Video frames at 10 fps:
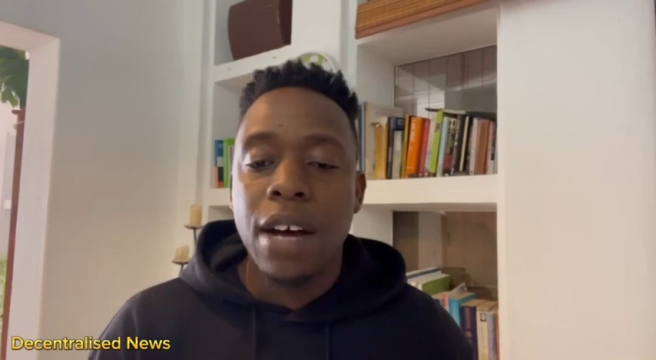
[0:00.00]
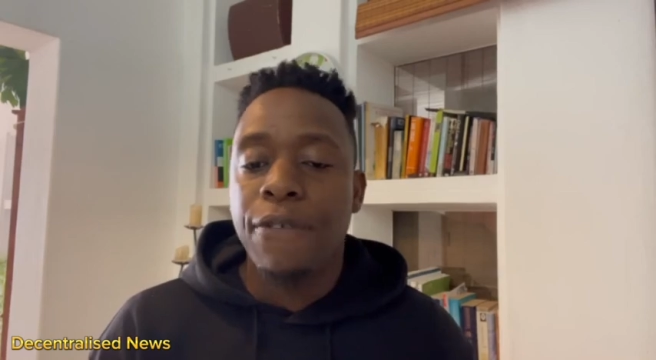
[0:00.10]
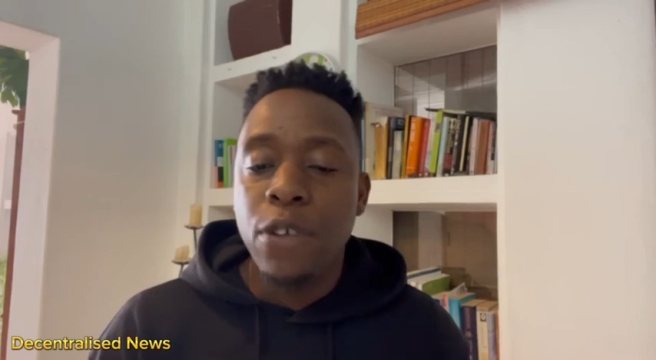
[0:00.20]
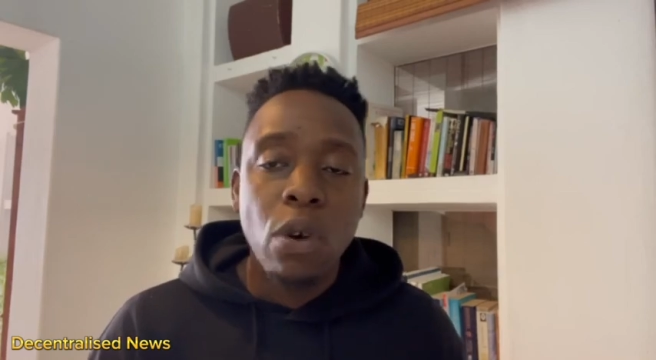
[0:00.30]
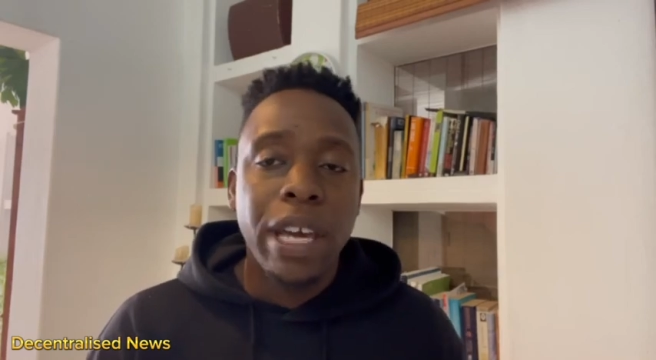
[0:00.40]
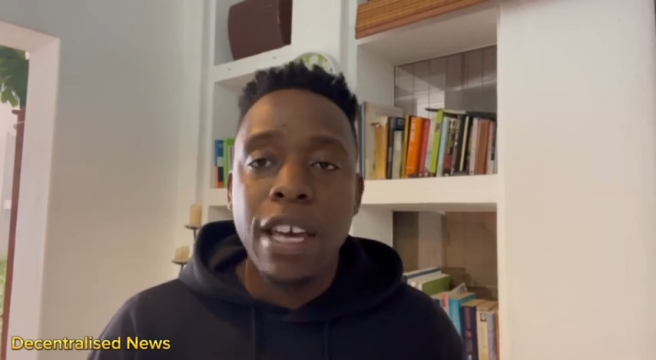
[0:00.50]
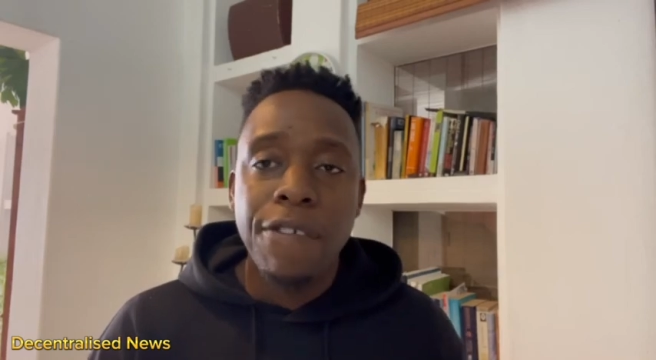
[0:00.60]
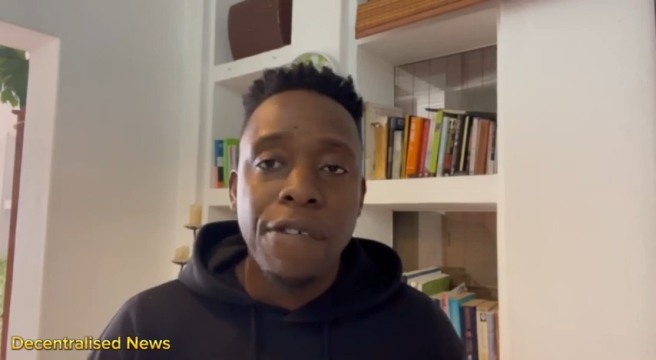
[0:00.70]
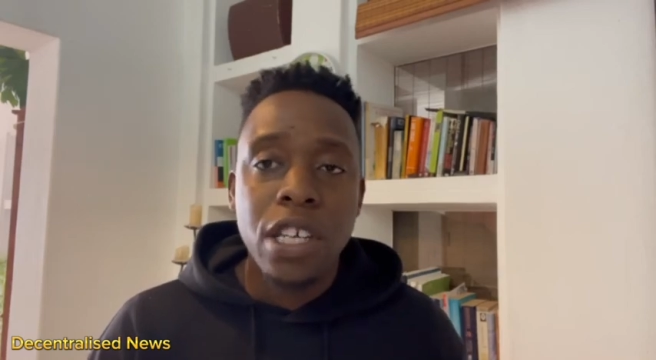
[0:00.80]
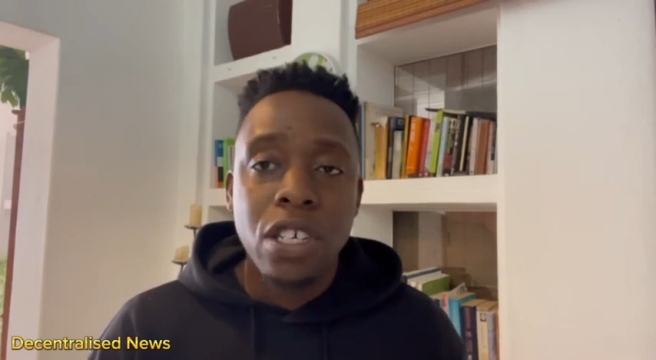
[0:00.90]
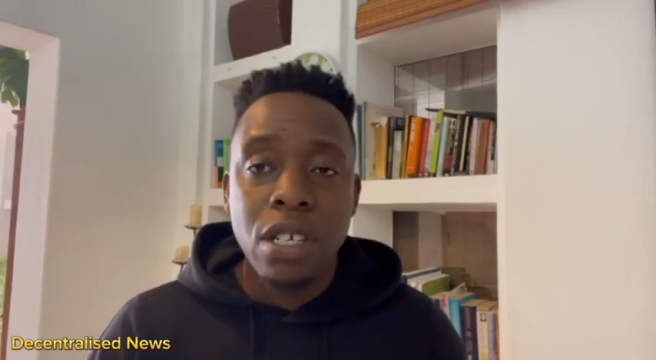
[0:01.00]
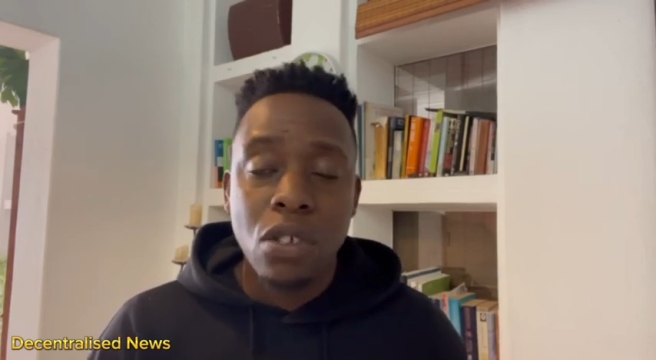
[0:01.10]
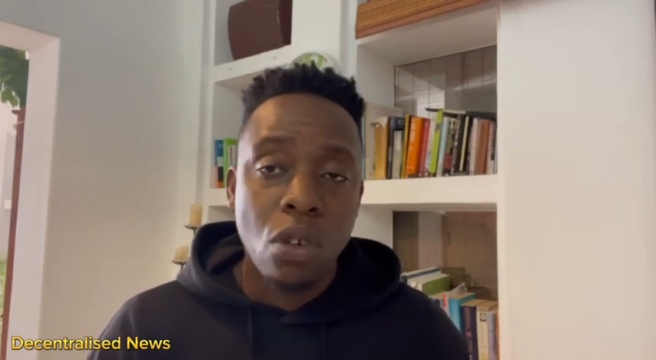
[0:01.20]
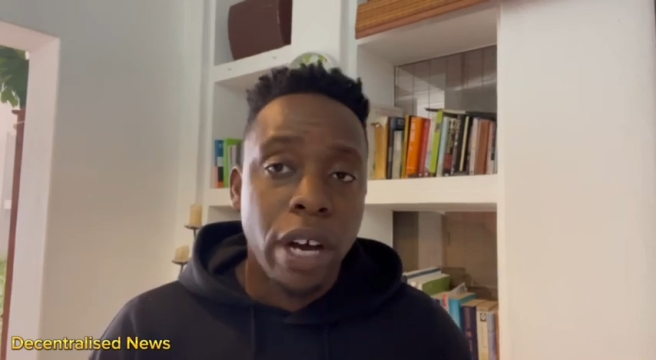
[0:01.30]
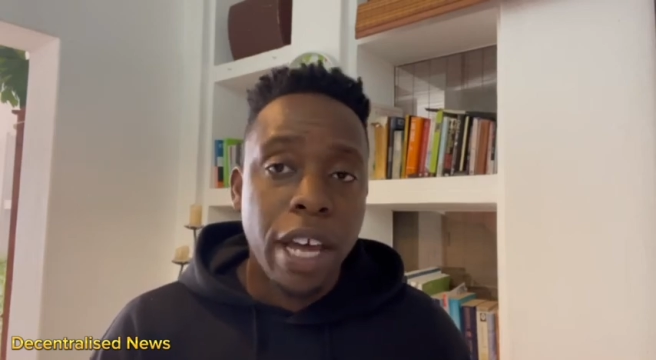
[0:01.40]
few key
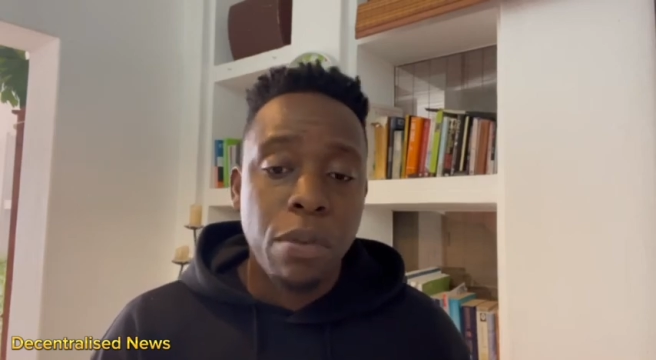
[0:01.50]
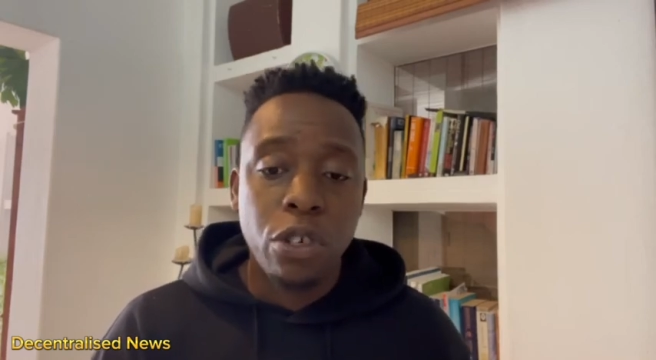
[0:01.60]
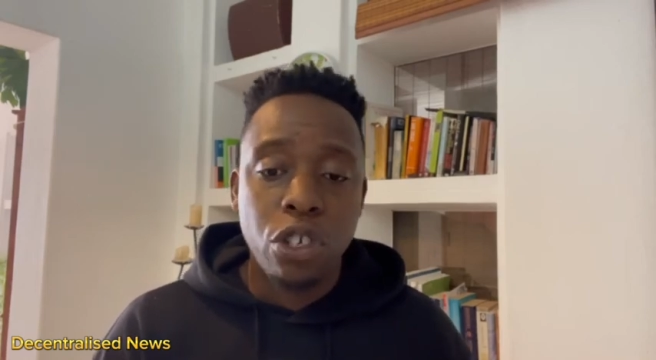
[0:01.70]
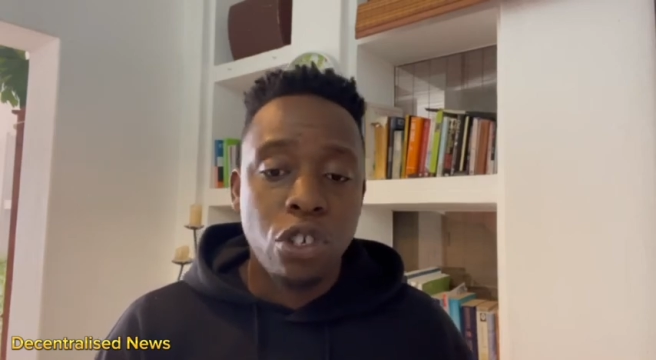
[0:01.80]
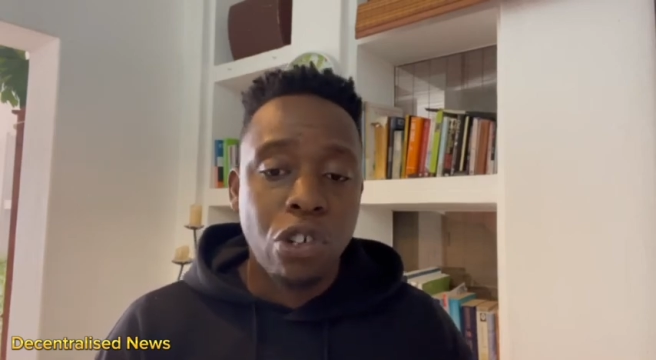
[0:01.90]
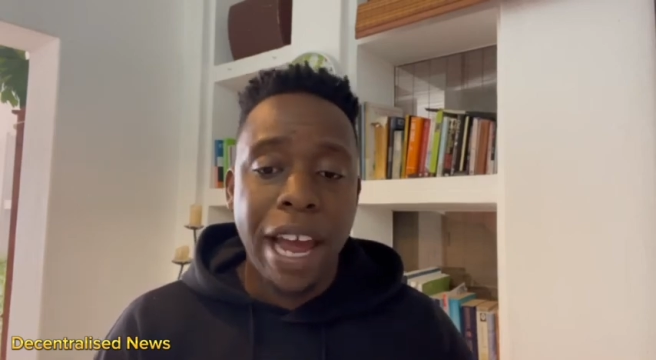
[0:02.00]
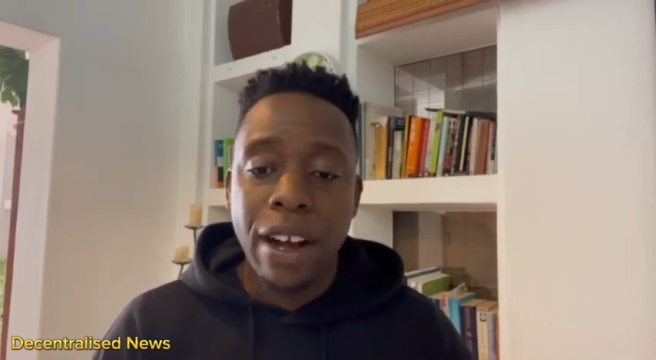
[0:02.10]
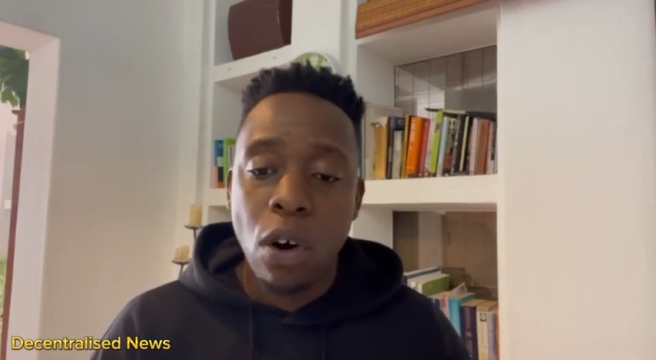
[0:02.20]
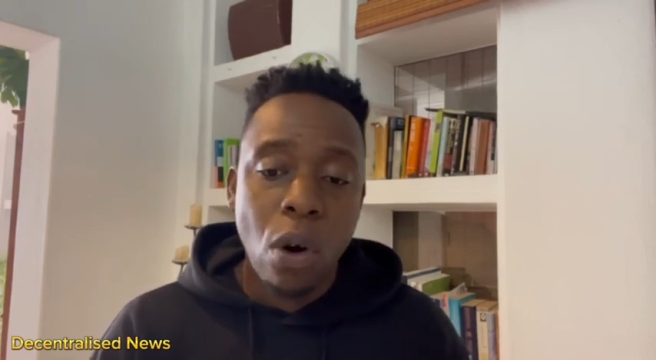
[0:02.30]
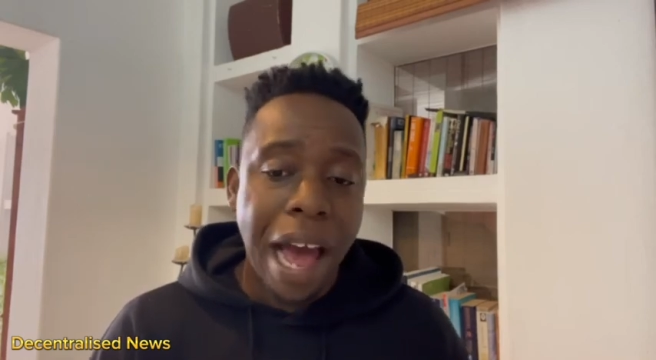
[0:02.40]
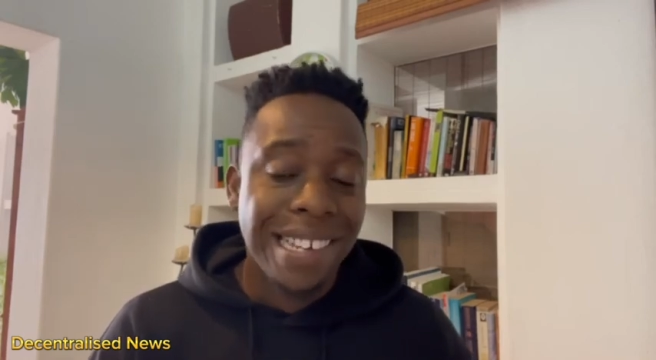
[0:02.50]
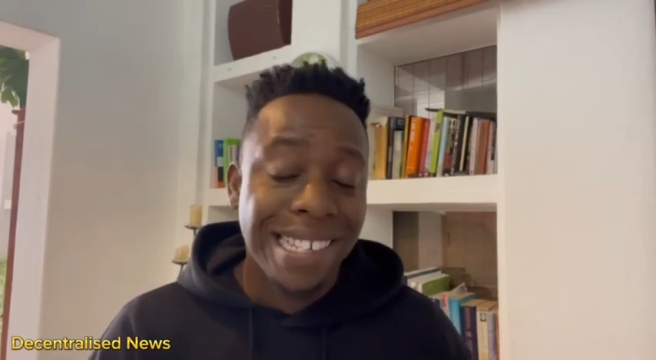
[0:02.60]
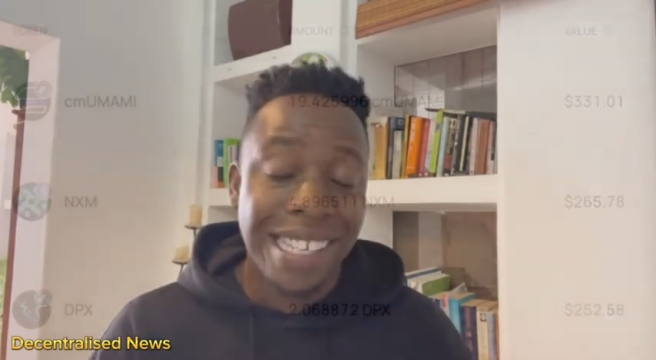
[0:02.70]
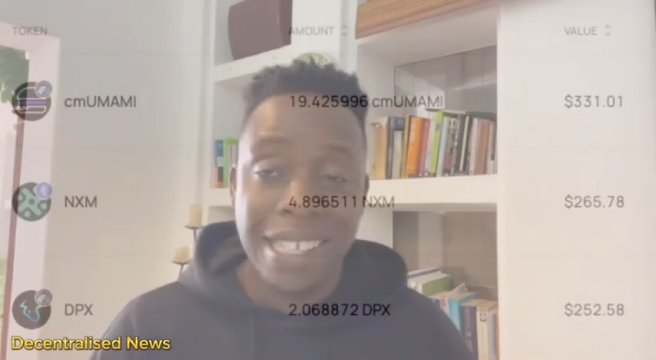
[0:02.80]
features. You're able to track all assets